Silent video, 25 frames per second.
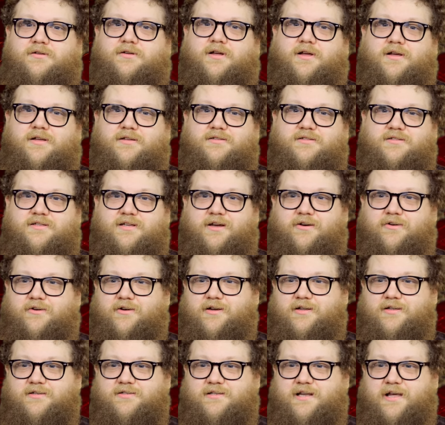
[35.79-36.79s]
because here it
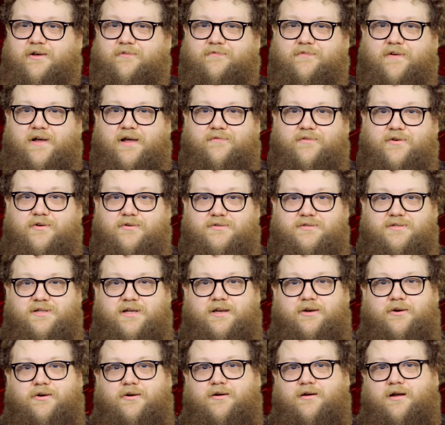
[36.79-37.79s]
is now five years
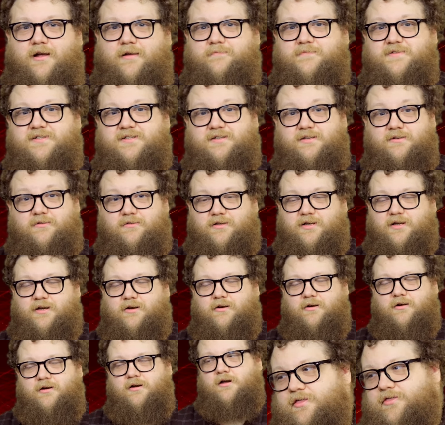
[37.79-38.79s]
later. I'm still
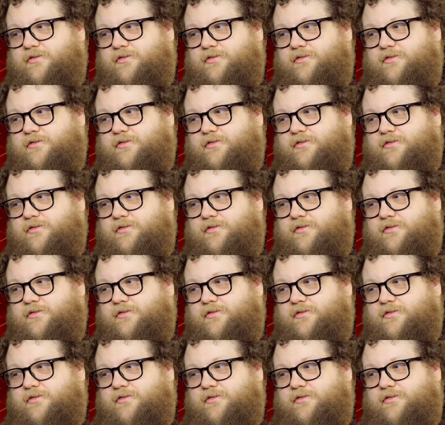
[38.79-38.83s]
here.